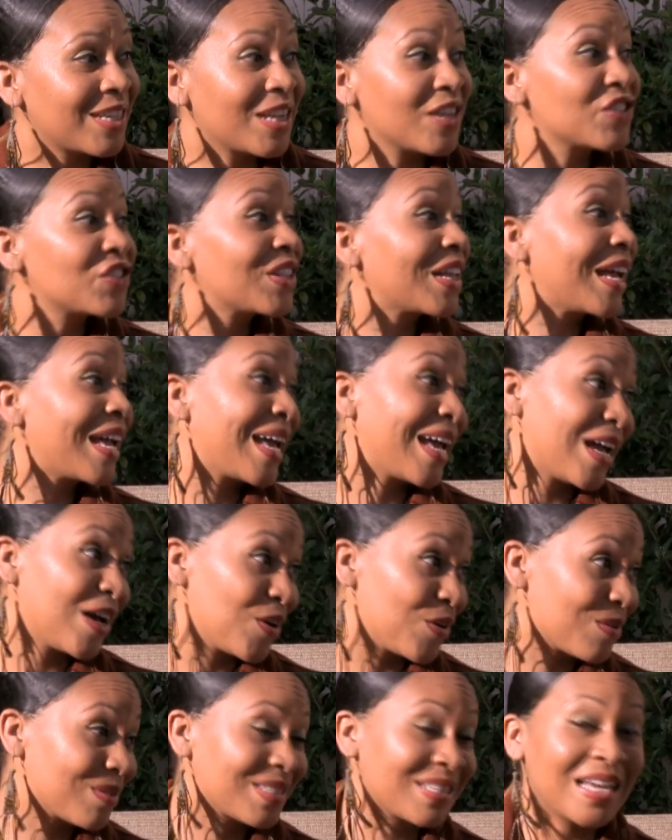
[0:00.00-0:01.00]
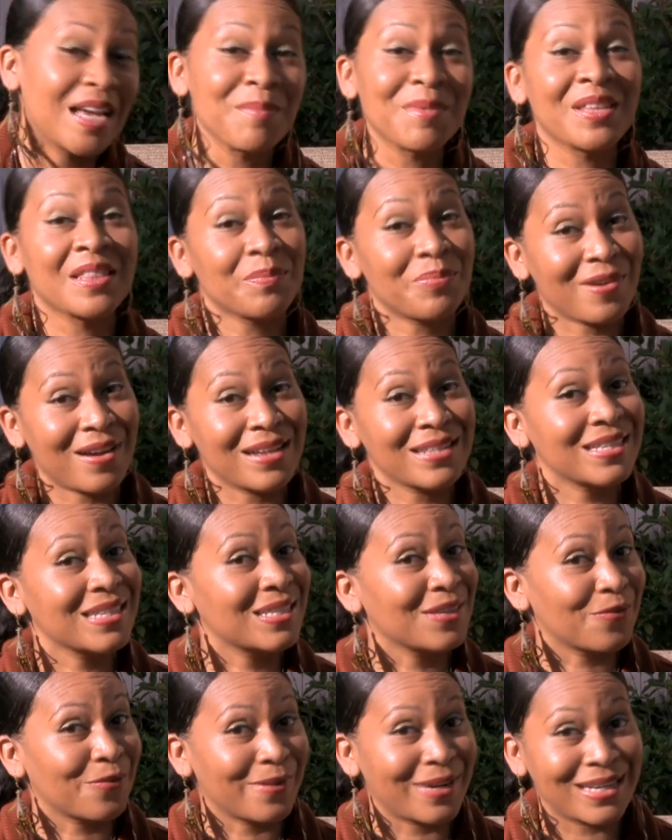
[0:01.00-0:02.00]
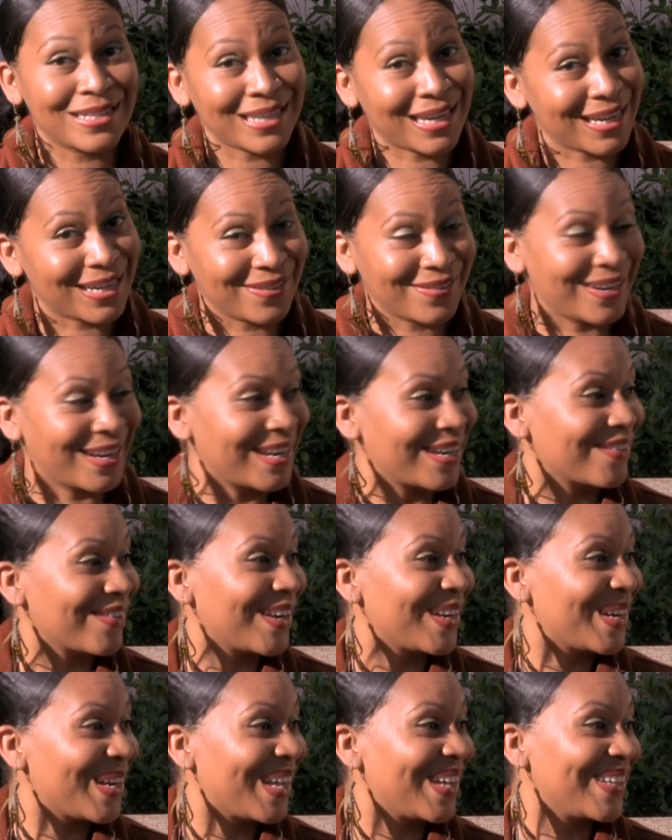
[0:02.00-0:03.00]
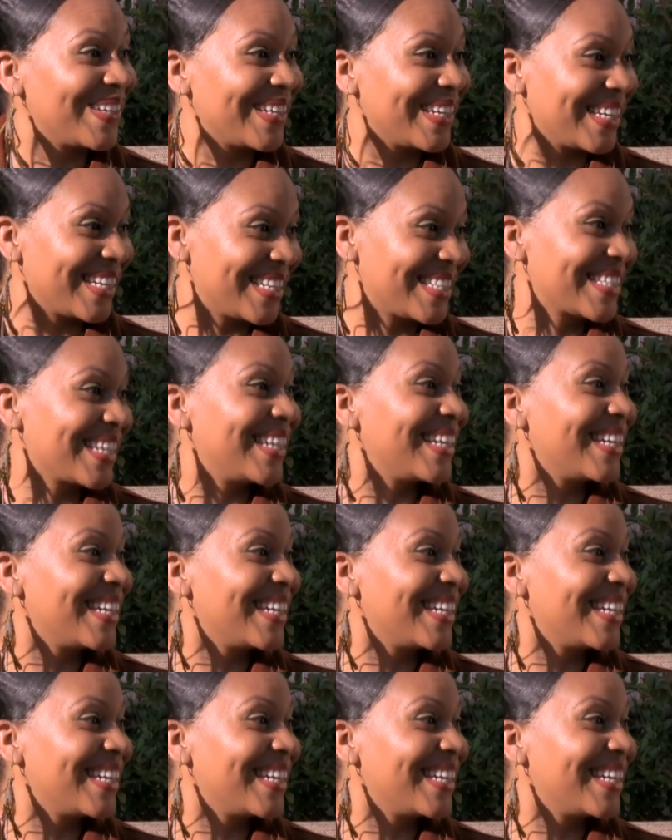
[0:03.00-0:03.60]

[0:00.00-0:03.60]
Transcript: Change the house. I'm in the process of redecorating right now, ladies.